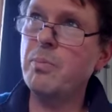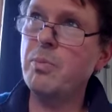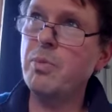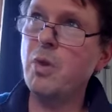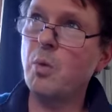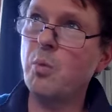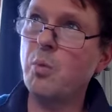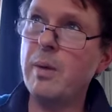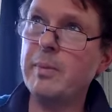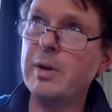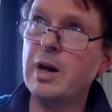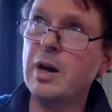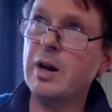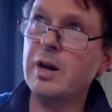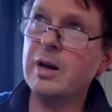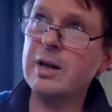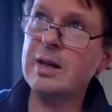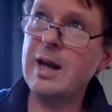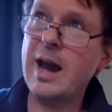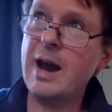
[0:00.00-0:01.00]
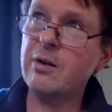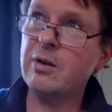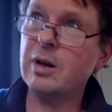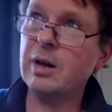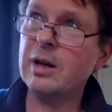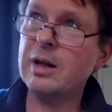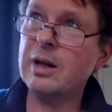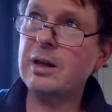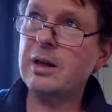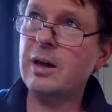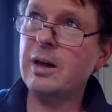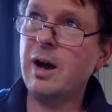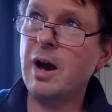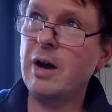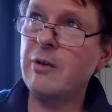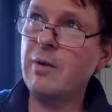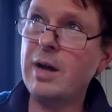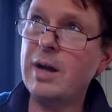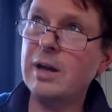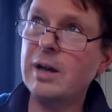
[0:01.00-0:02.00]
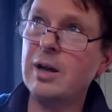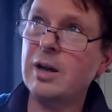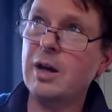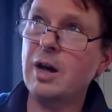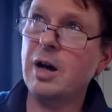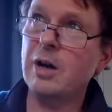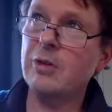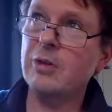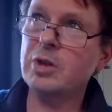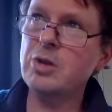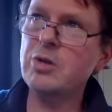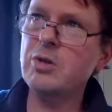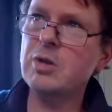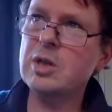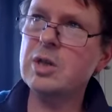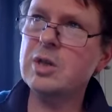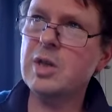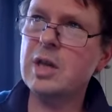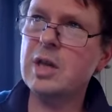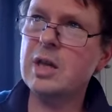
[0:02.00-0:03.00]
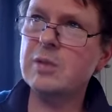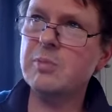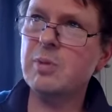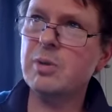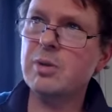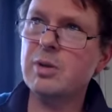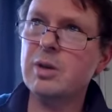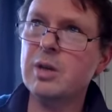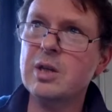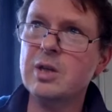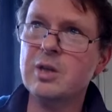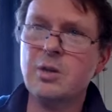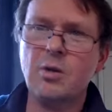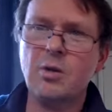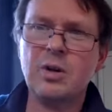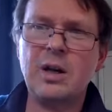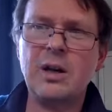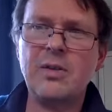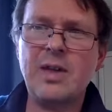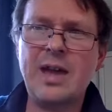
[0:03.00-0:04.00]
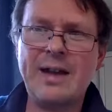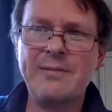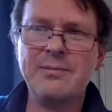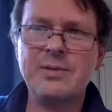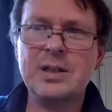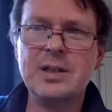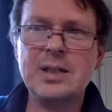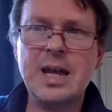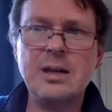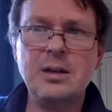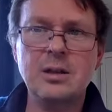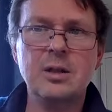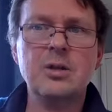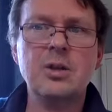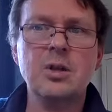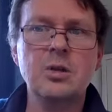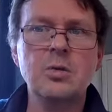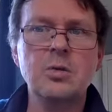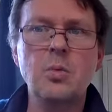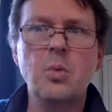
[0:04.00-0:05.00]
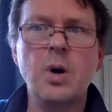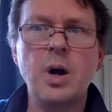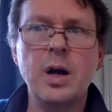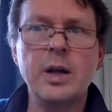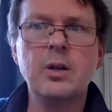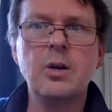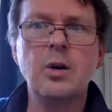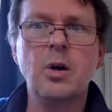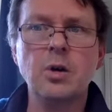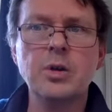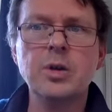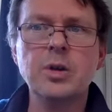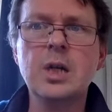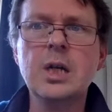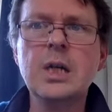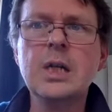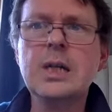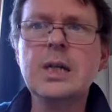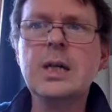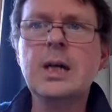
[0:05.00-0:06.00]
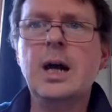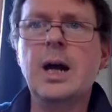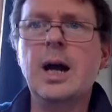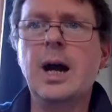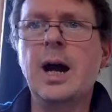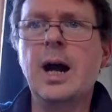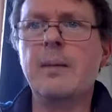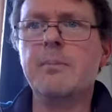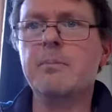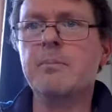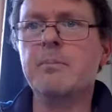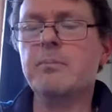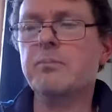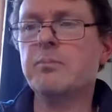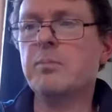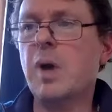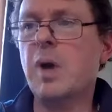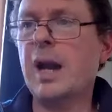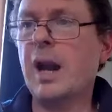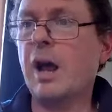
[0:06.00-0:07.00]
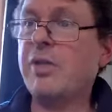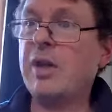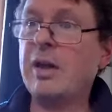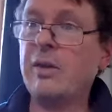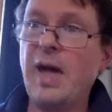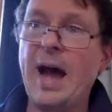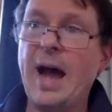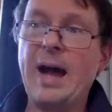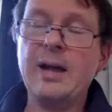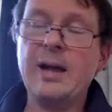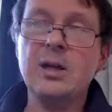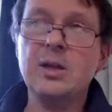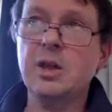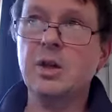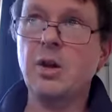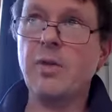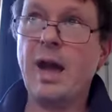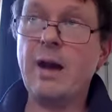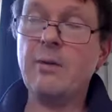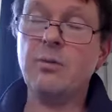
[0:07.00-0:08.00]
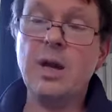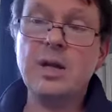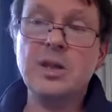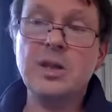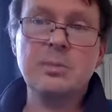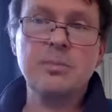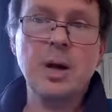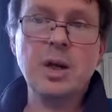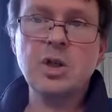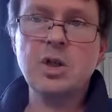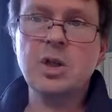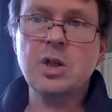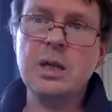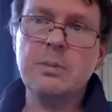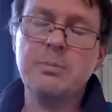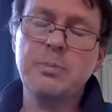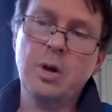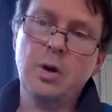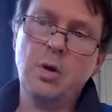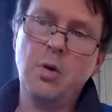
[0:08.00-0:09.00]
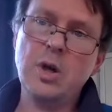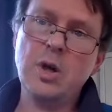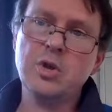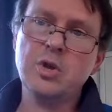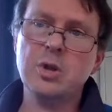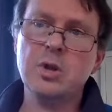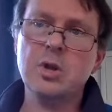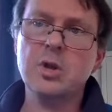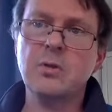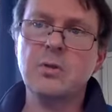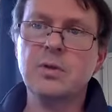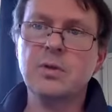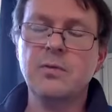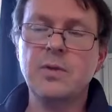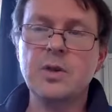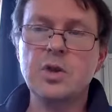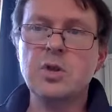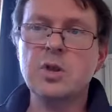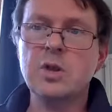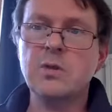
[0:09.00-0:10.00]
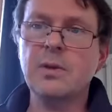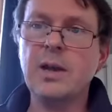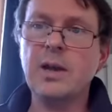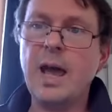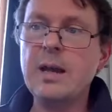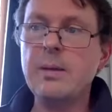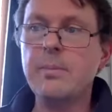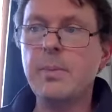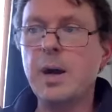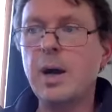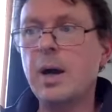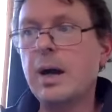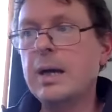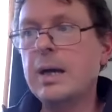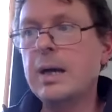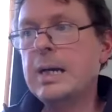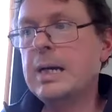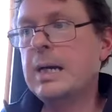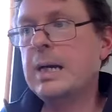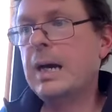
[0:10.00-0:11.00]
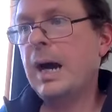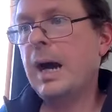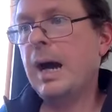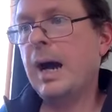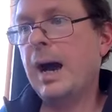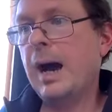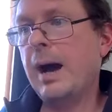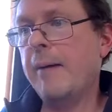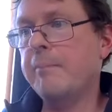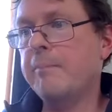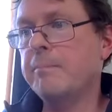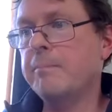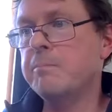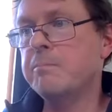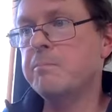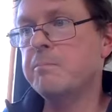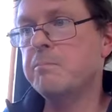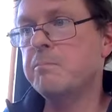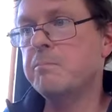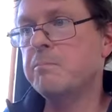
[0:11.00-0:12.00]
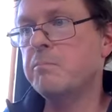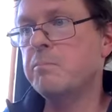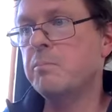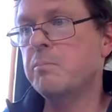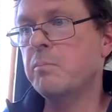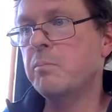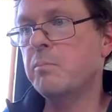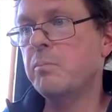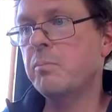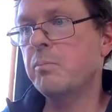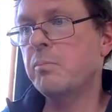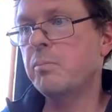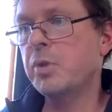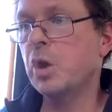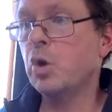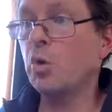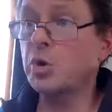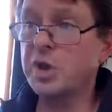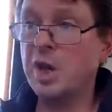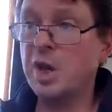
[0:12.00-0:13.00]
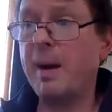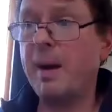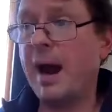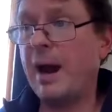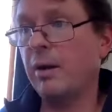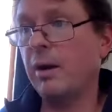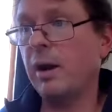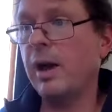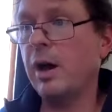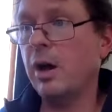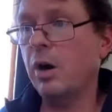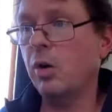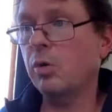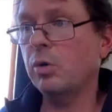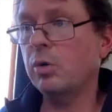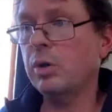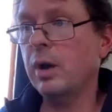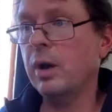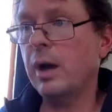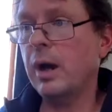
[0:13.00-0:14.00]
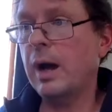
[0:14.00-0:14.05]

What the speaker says: that women are inherently irenic and can't do these things, but that historically they haven't tended to. Why not? And I think that, you know, that raises much deeper questions of divisions of labor that also parallel